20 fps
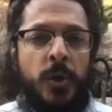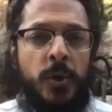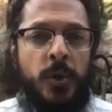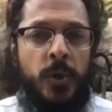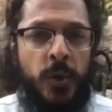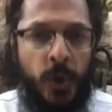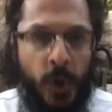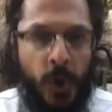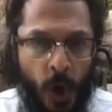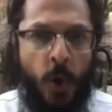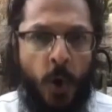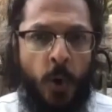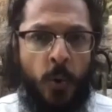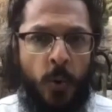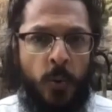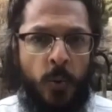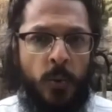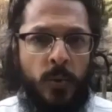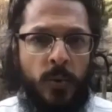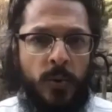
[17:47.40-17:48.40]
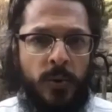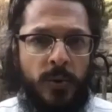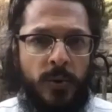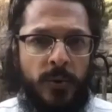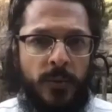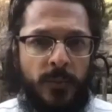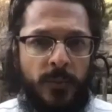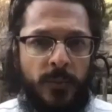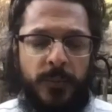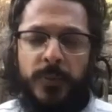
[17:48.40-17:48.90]
No
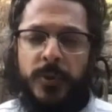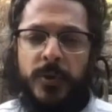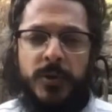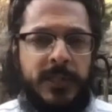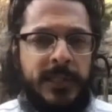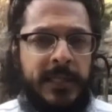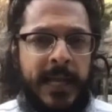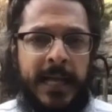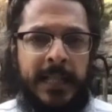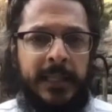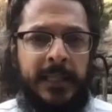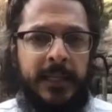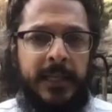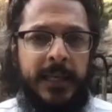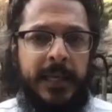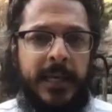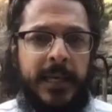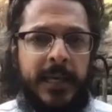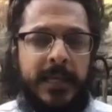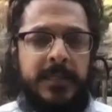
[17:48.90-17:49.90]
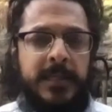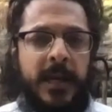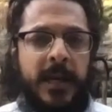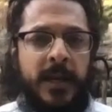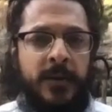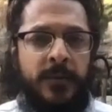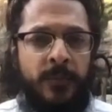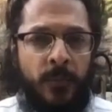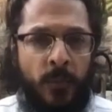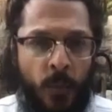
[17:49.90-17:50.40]
personality has
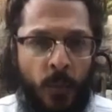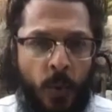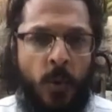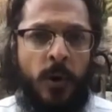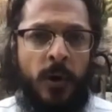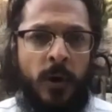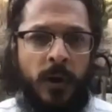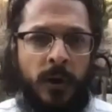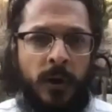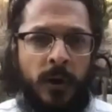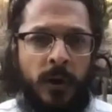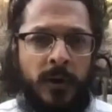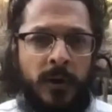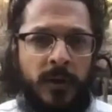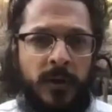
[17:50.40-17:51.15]
done more